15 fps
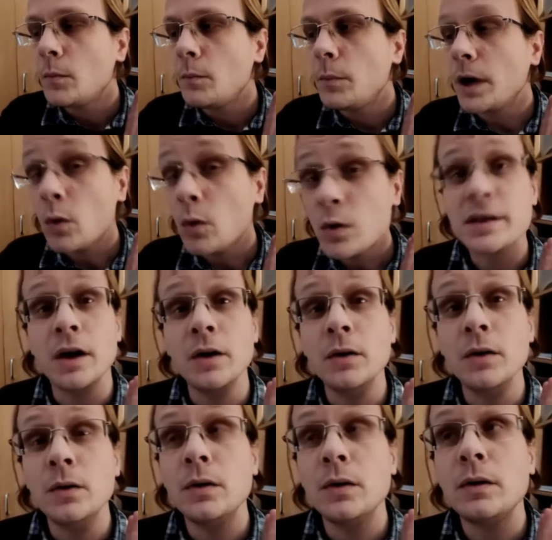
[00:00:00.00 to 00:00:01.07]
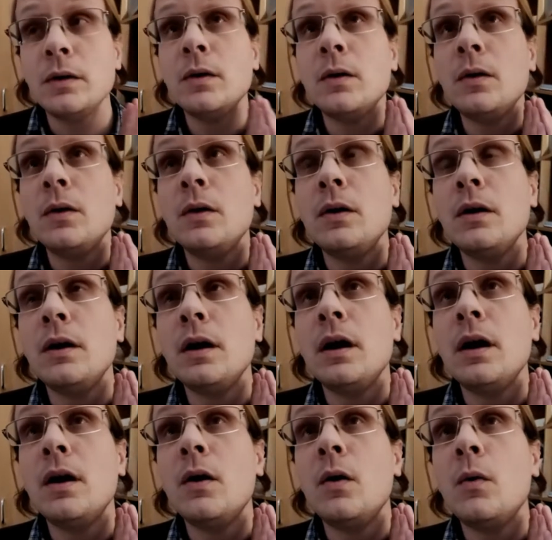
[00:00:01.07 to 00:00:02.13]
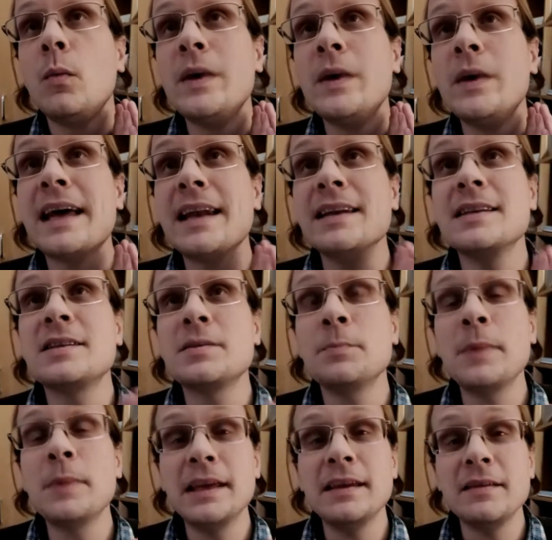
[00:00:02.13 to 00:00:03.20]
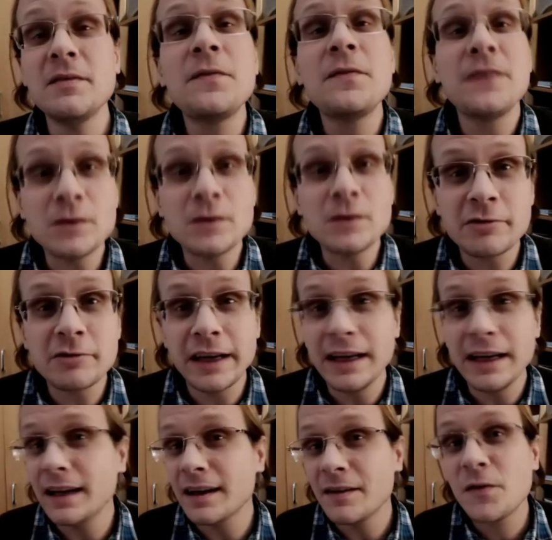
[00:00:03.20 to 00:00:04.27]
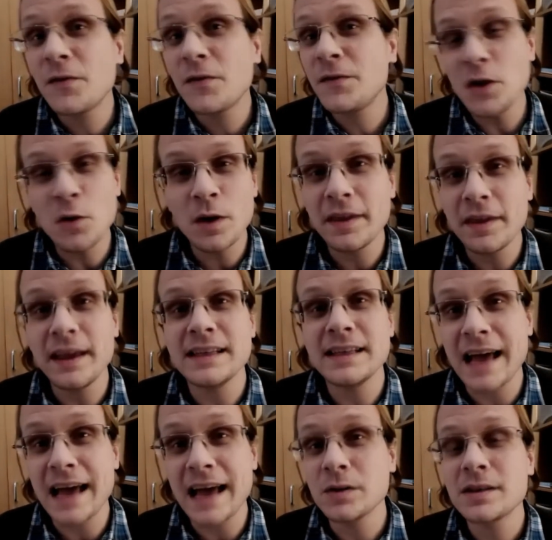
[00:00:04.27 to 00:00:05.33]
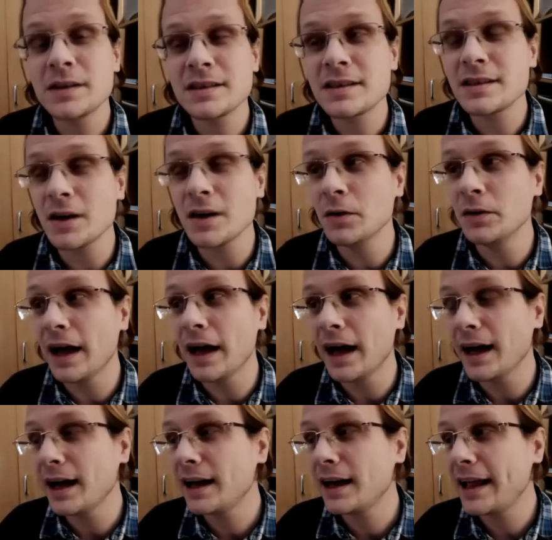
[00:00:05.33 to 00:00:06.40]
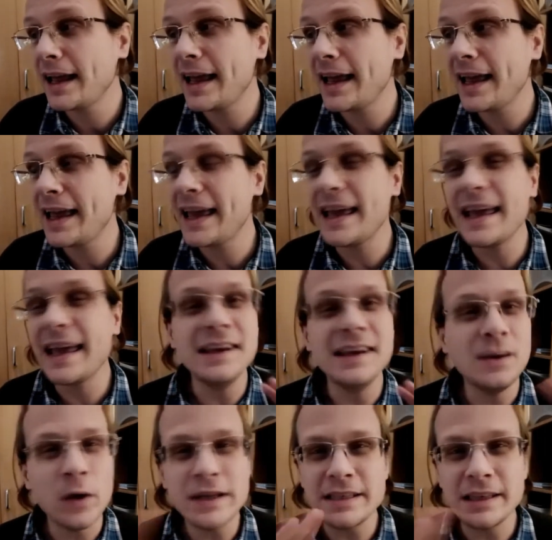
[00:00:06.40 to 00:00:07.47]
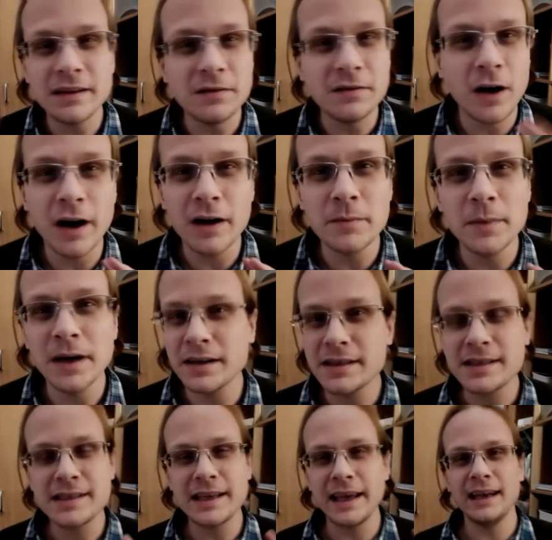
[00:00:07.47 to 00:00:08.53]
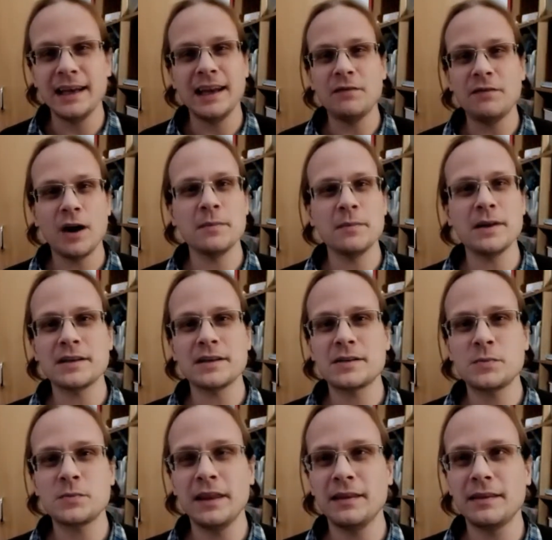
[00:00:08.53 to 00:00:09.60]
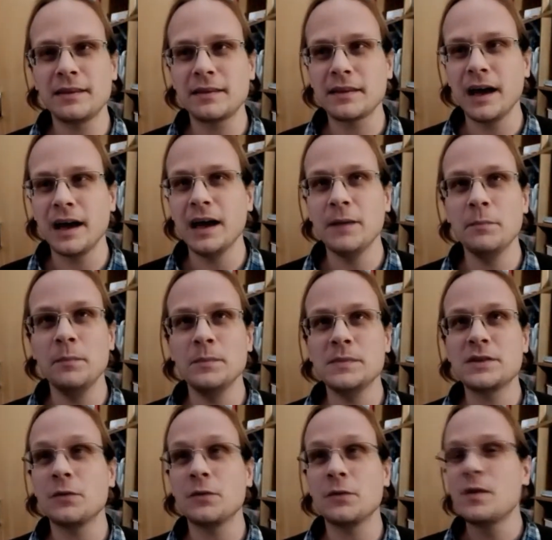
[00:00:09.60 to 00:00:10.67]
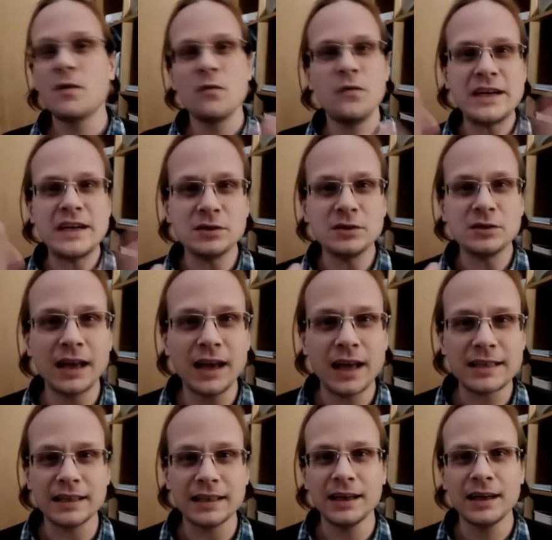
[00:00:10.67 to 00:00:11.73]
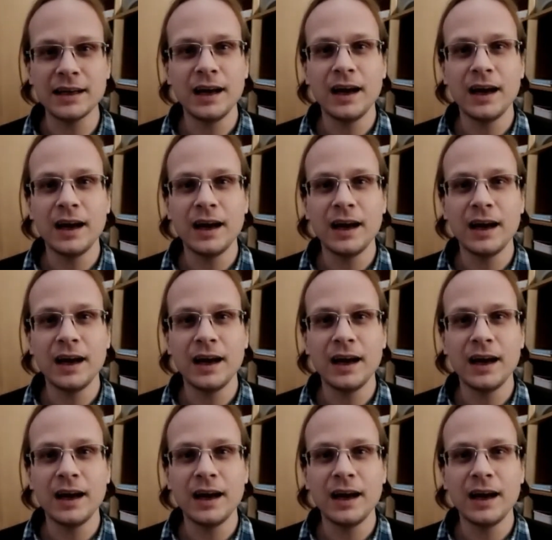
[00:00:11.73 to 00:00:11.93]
But also, we tend to be filtering fewer things out, so that in noisy environments, in environments with sort of visual clutter,